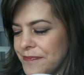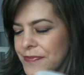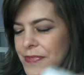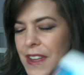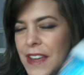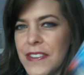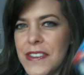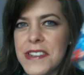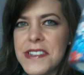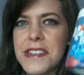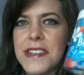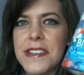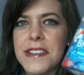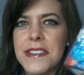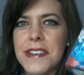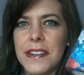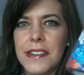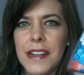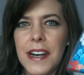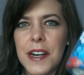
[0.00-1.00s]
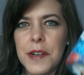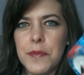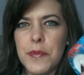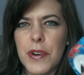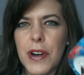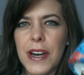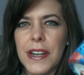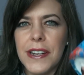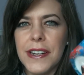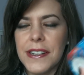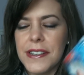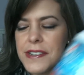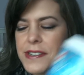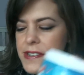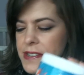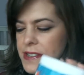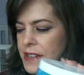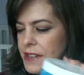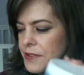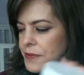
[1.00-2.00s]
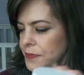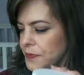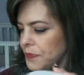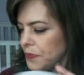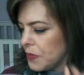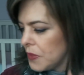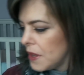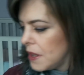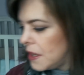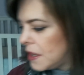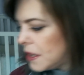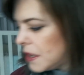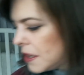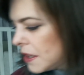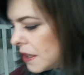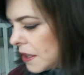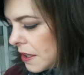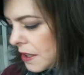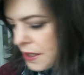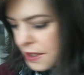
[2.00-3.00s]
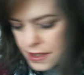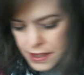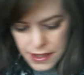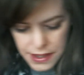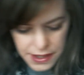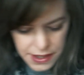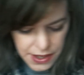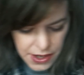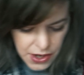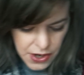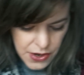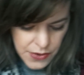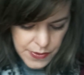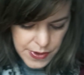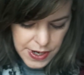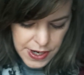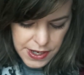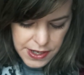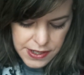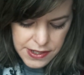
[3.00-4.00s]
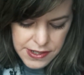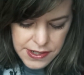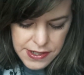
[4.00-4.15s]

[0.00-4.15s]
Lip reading: And this is a salon product, so. All right.